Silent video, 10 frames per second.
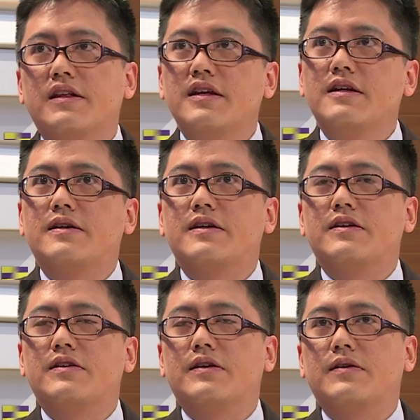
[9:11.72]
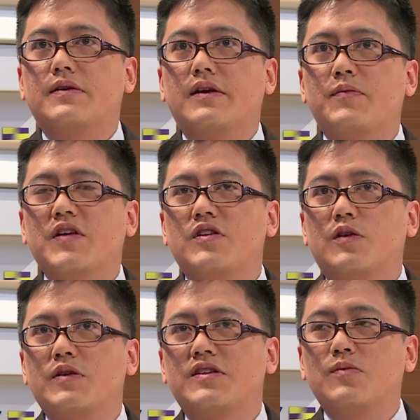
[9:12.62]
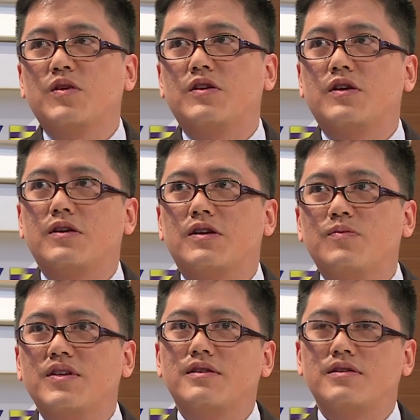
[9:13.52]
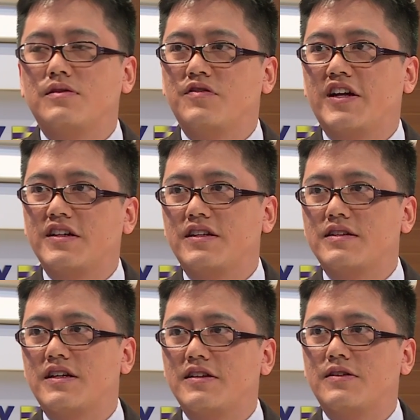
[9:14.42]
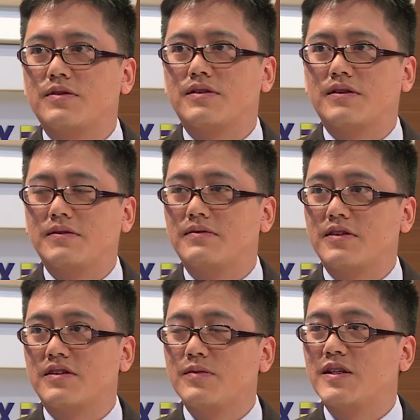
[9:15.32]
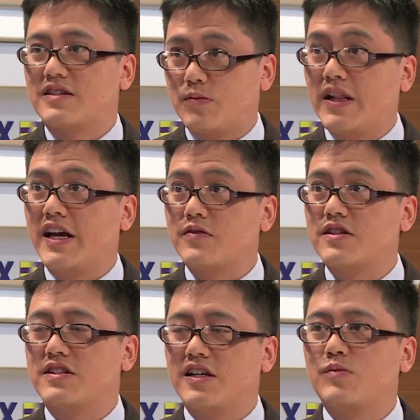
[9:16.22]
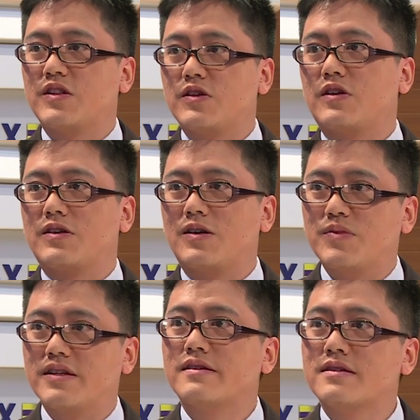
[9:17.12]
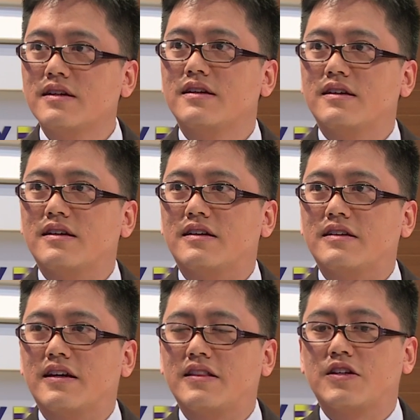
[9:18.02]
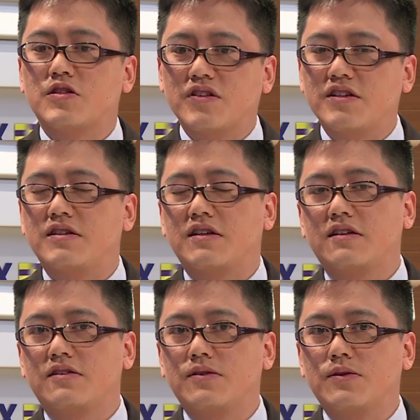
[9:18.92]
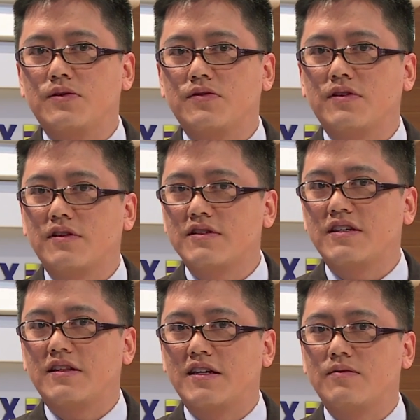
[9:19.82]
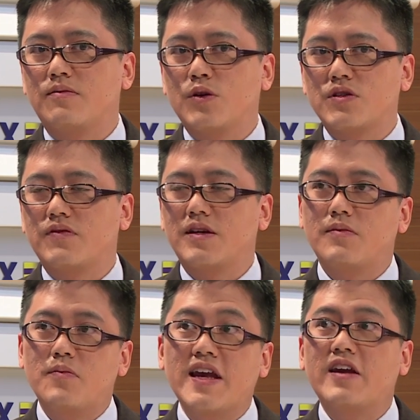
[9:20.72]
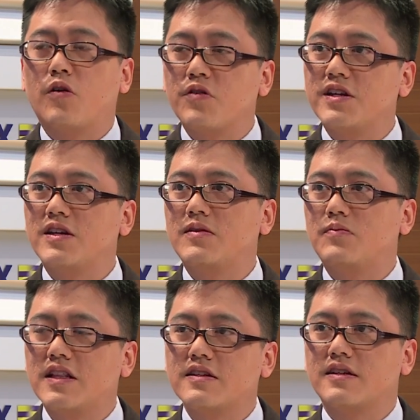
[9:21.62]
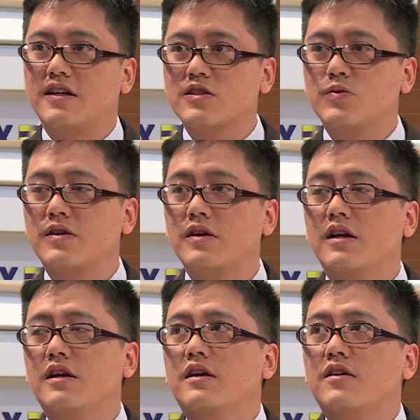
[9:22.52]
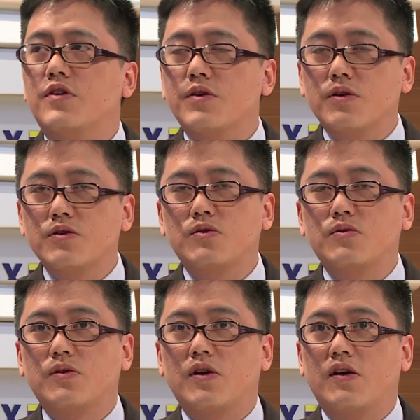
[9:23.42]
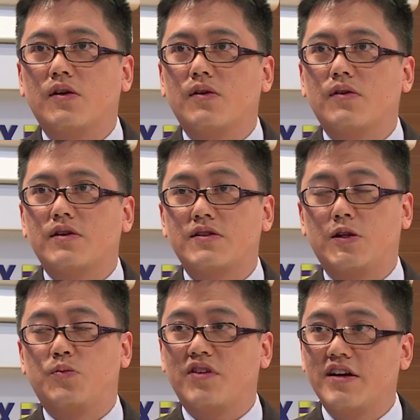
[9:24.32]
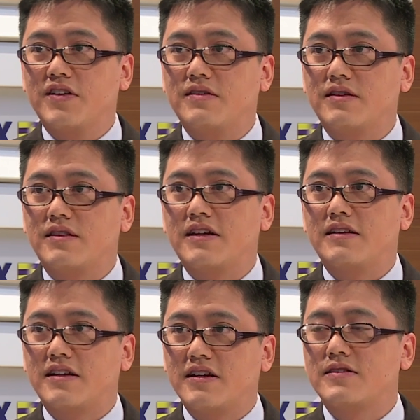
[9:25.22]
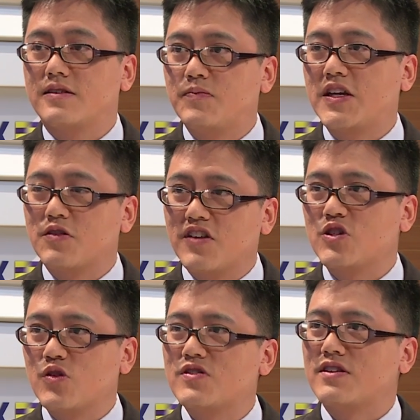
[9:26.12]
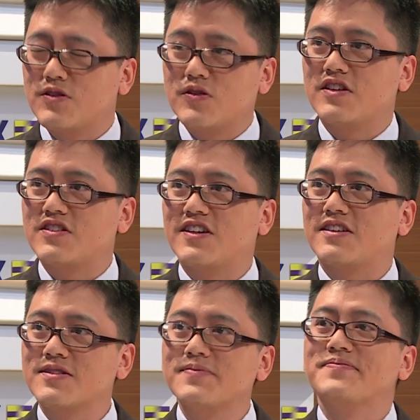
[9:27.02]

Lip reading: I think, we talk about $10 billion companies. The reality is that there's a limited supply of such $10 billion companies. And I think it's realistic to see that most of them may already be listed elsewhere. For those who are still private, then they can still make the right choice on this on SGX.